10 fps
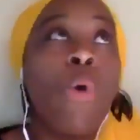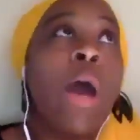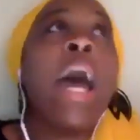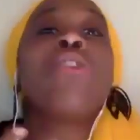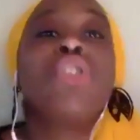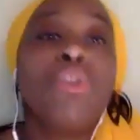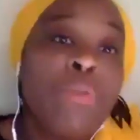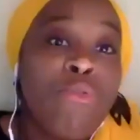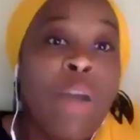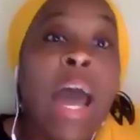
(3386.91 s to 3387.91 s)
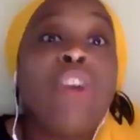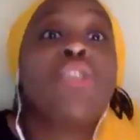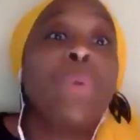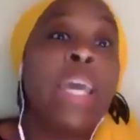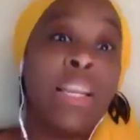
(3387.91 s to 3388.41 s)
how should
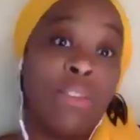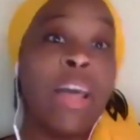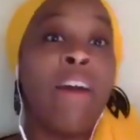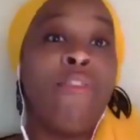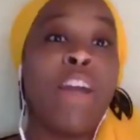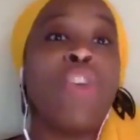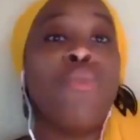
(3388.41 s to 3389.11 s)
we handle that, right?